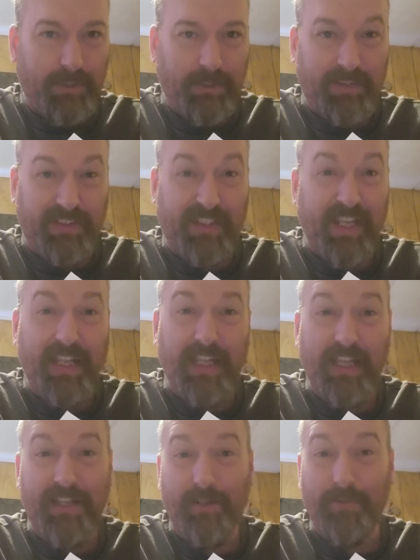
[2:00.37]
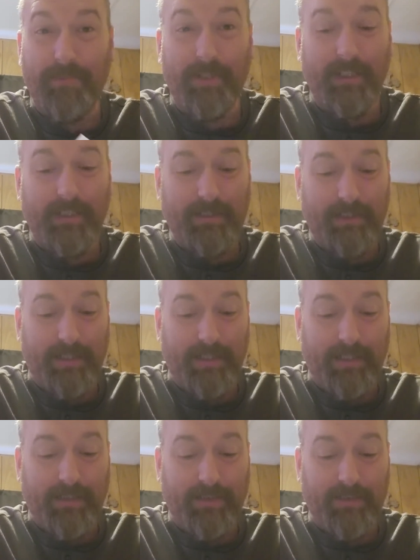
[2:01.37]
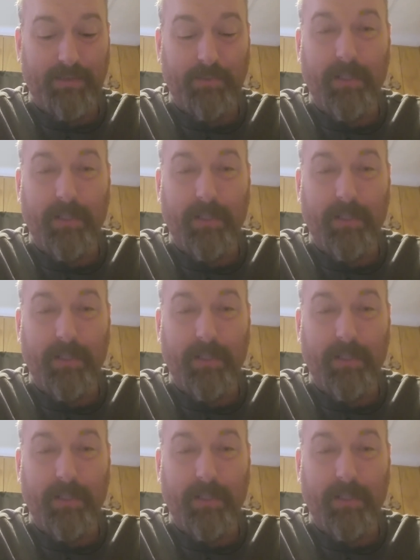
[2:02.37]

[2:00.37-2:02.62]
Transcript: stinky opening, I guess is the